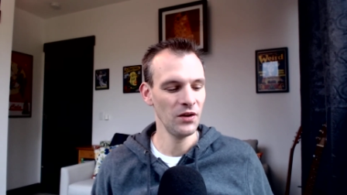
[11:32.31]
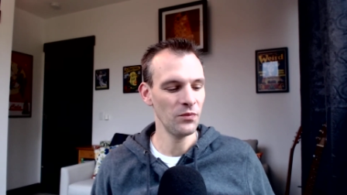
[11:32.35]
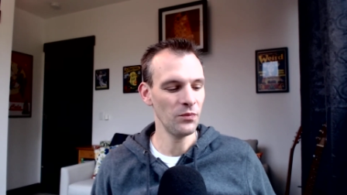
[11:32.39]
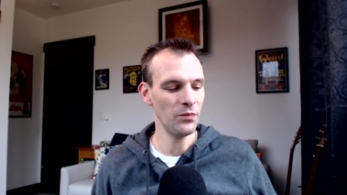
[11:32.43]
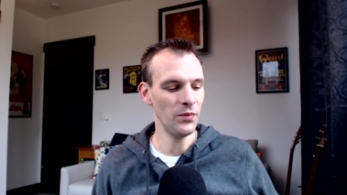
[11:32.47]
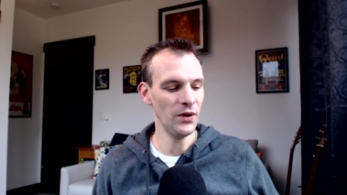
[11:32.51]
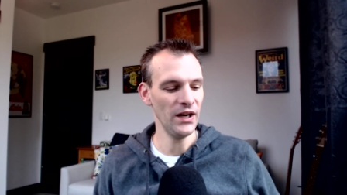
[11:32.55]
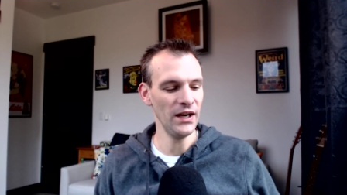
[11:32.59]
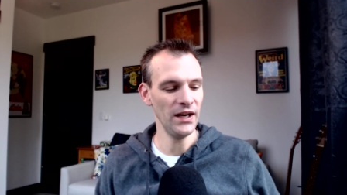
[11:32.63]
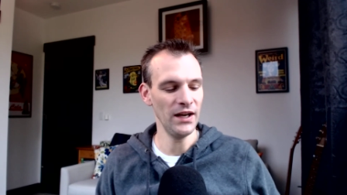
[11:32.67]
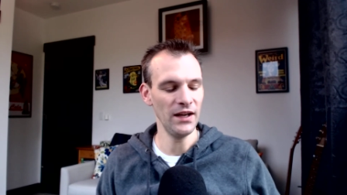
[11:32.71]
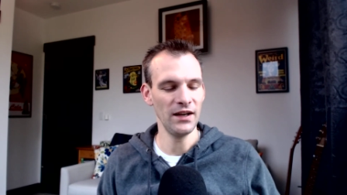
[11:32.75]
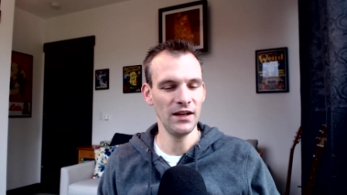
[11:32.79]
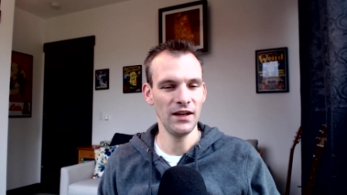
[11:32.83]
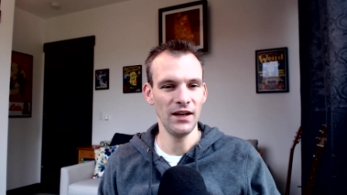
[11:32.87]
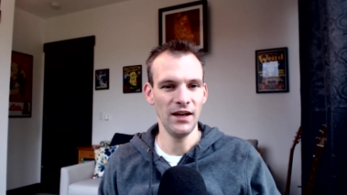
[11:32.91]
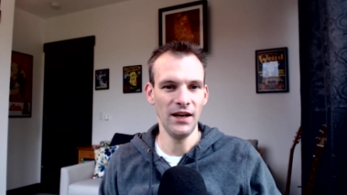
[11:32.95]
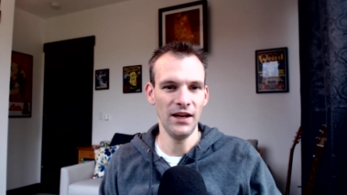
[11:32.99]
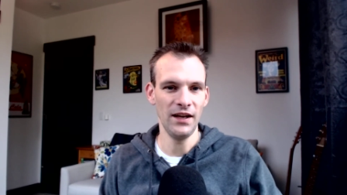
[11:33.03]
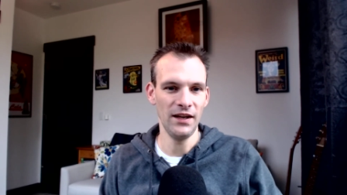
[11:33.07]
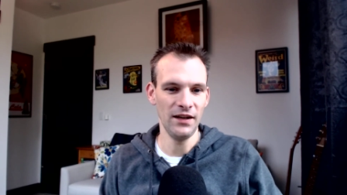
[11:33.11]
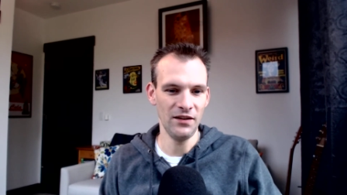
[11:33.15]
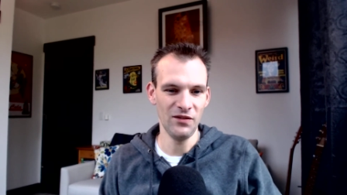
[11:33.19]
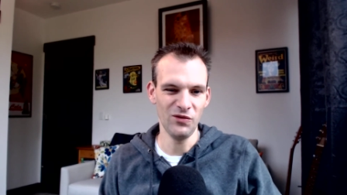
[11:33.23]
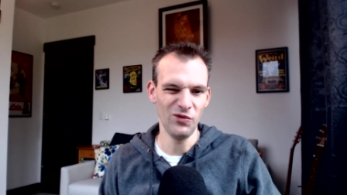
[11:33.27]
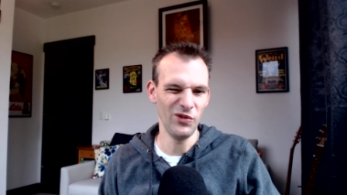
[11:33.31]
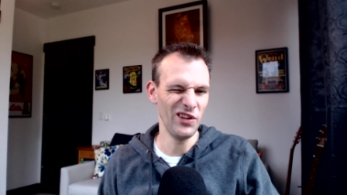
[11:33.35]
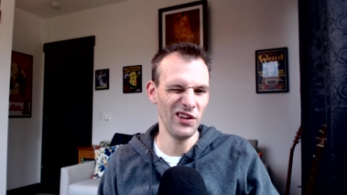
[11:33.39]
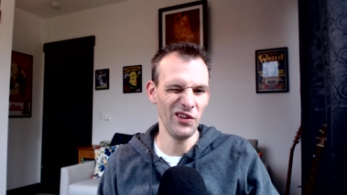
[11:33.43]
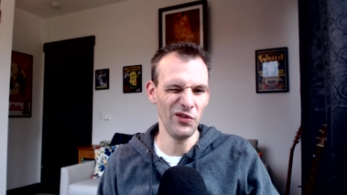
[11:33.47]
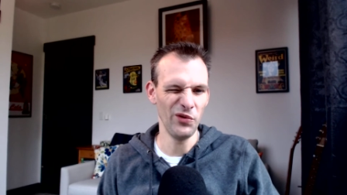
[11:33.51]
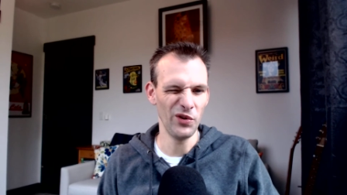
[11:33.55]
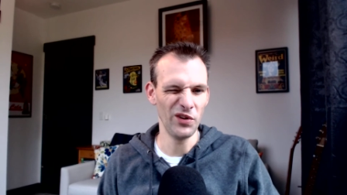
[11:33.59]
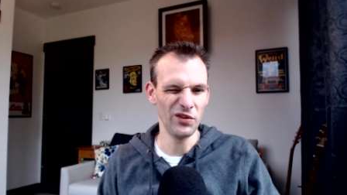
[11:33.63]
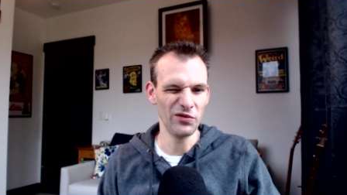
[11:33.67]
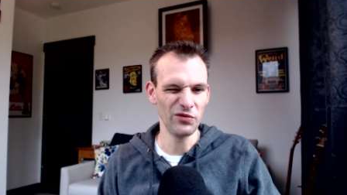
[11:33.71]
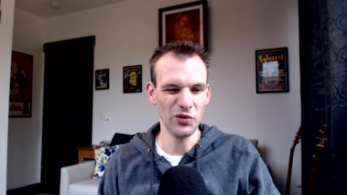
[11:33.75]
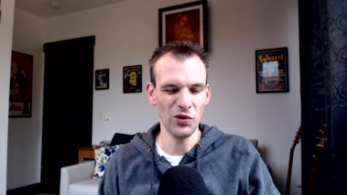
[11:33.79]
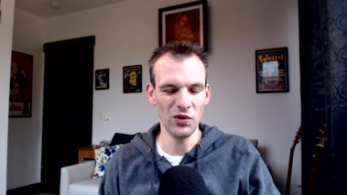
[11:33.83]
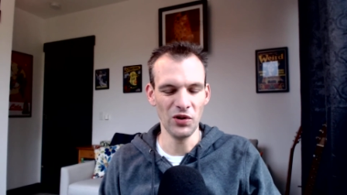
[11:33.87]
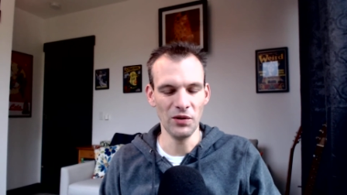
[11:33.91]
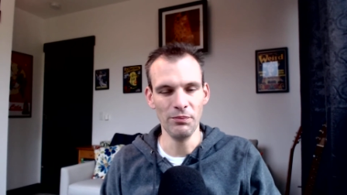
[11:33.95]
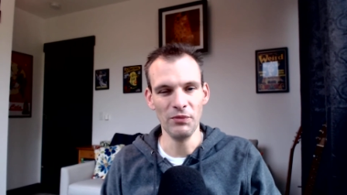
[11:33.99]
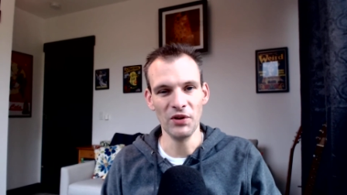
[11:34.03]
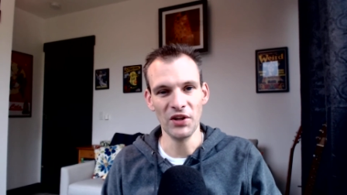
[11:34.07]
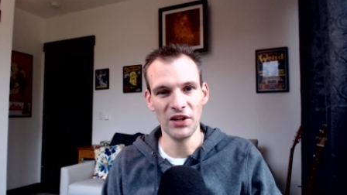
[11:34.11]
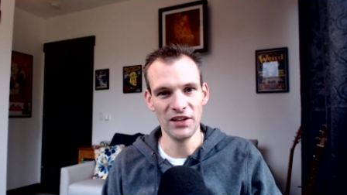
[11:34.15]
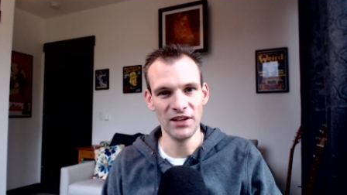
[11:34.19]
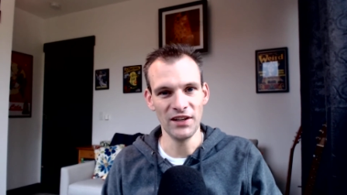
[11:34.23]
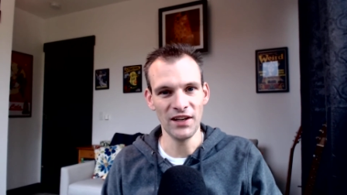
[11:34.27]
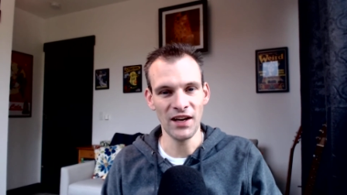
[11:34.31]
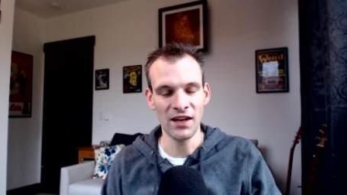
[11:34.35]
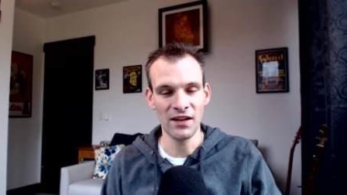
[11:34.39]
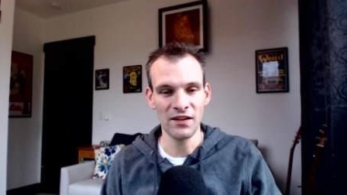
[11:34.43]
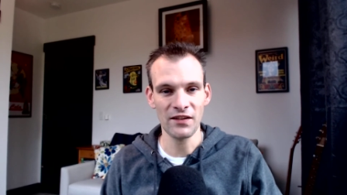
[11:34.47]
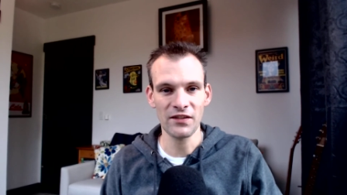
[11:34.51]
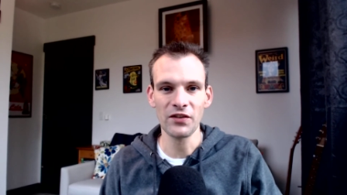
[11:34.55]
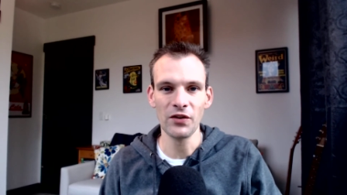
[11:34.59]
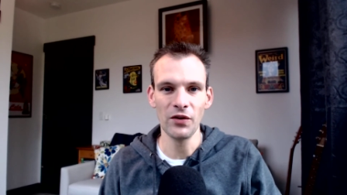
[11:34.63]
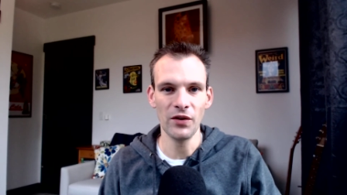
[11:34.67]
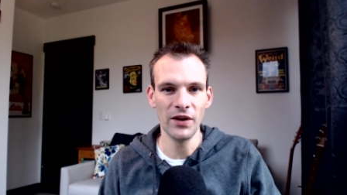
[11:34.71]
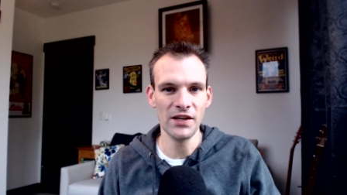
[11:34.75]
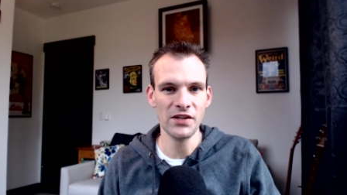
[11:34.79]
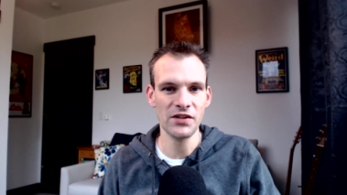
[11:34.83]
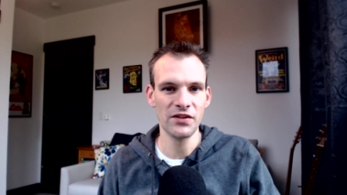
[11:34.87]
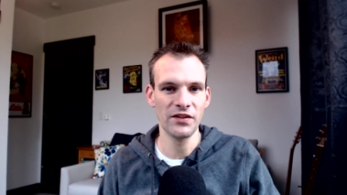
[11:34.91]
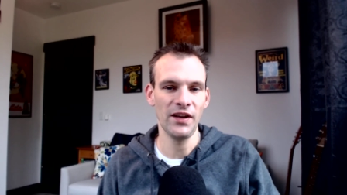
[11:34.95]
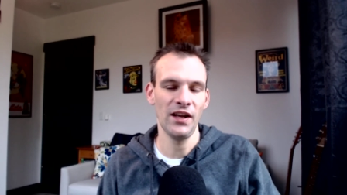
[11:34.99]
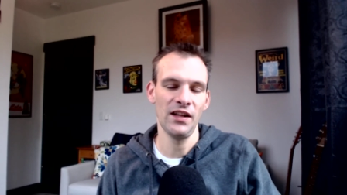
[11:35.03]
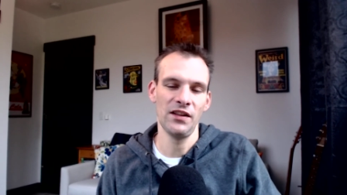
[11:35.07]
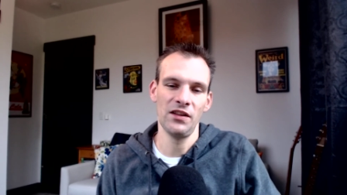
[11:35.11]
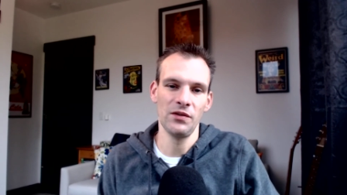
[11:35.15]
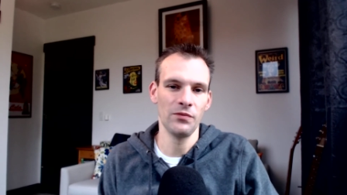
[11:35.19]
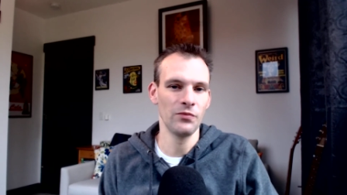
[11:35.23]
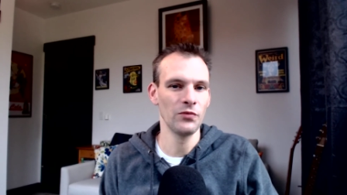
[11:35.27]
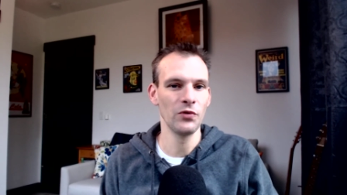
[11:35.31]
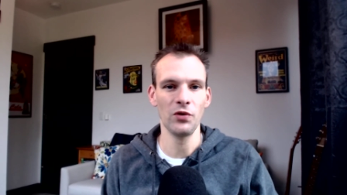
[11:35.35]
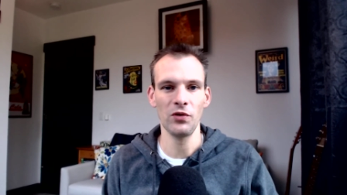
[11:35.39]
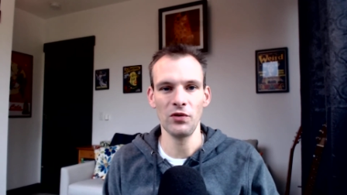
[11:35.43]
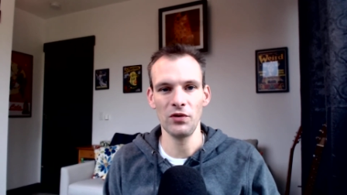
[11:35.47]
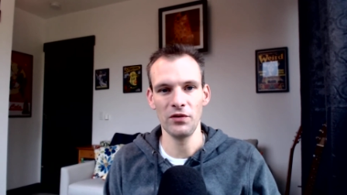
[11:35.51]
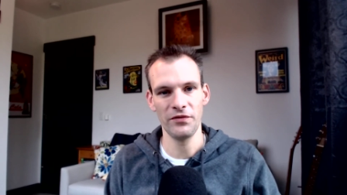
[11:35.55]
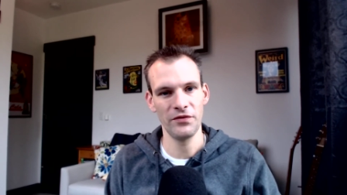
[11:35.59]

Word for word: But I didn't really want to roll a million dice, so I just had them roll.